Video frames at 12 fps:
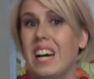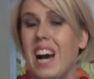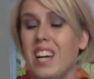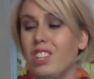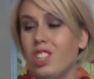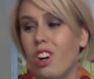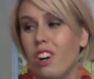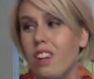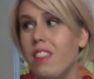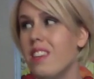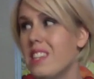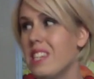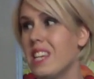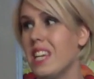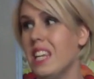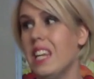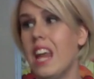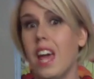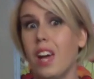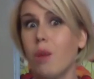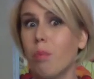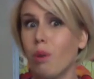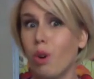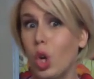I started this in
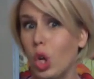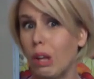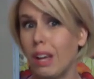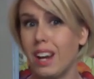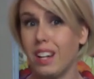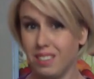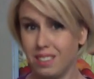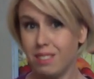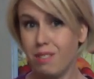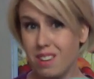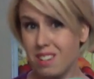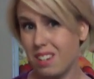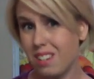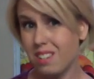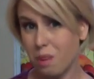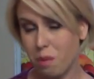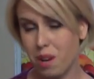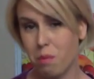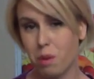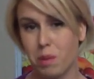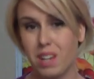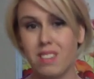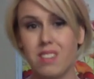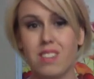April, and I just finished it in September
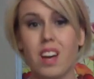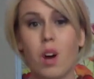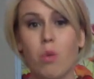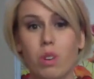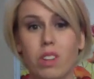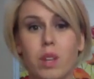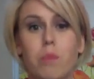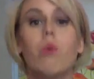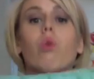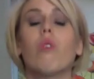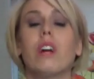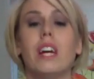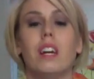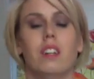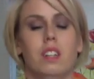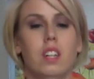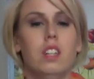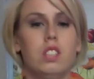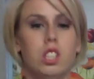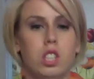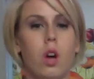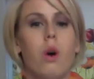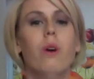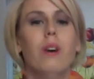because this got really boring. So
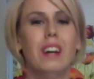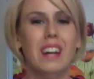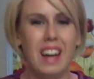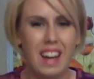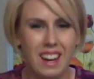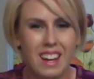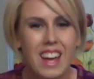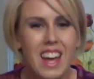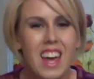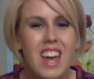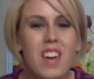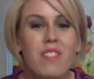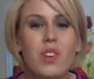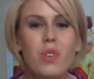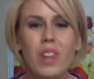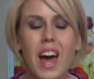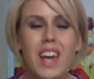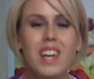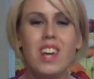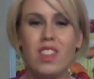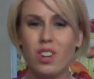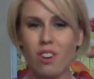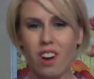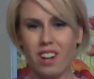if you like
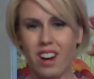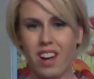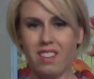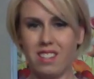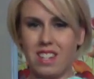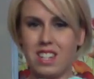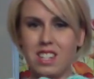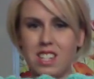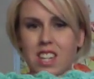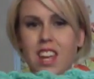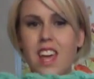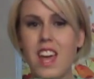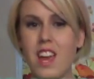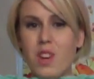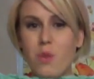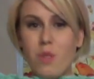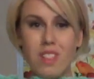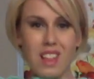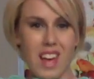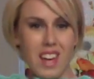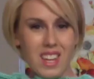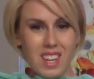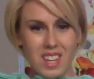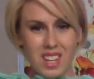the crocodile stitch and you
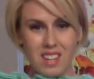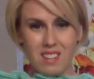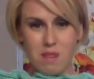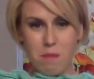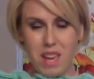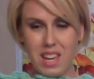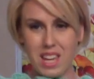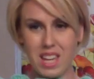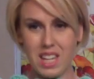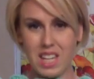like to make,